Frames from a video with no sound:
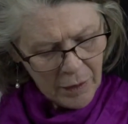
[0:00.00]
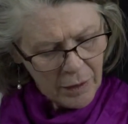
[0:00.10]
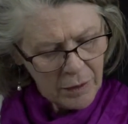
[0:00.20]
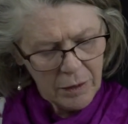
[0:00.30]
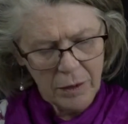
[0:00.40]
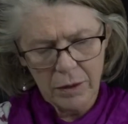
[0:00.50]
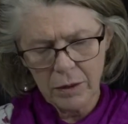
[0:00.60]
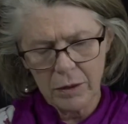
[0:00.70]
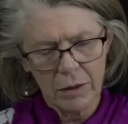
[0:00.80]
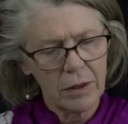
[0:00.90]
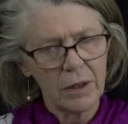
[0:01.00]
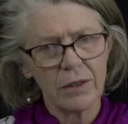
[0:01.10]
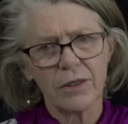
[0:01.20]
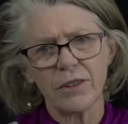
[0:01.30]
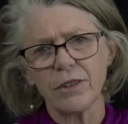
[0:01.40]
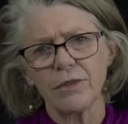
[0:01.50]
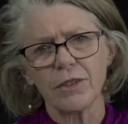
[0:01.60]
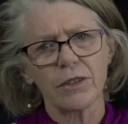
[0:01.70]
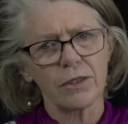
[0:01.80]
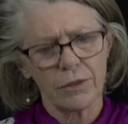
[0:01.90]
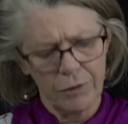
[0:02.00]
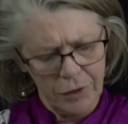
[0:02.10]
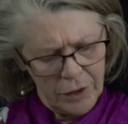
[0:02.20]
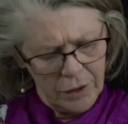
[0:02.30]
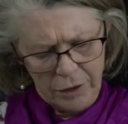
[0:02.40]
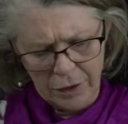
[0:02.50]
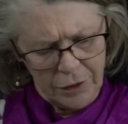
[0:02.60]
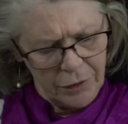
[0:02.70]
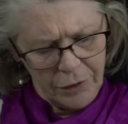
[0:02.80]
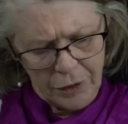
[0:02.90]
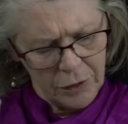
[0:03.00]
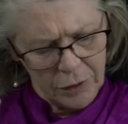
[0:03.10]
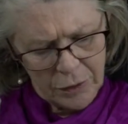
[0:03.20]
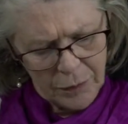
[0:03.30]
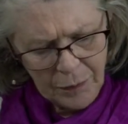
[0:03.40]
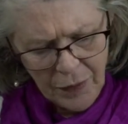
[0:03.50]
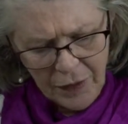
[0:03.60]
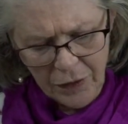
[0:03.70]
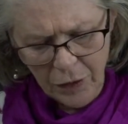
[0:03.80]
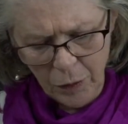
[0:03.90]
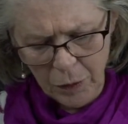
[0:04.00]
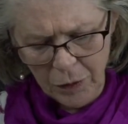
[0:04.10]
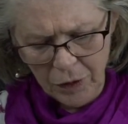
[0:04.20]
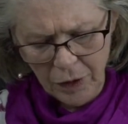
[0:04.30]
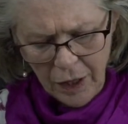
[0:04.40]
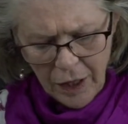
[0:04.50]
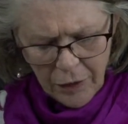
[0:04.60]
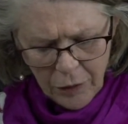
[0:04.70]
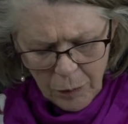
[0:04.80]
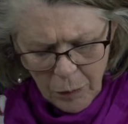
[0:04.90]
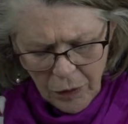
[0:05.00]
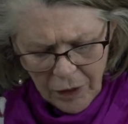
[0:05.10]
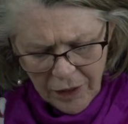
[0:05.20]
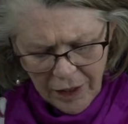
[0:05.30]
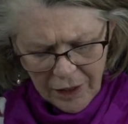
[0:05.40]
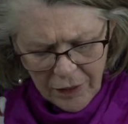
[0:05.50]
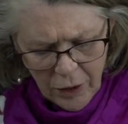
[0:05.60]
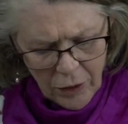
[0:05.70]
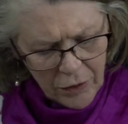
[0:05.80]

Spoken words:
"Oh, it's difficult, very difficult," said the wizard, smoothing down his cloak.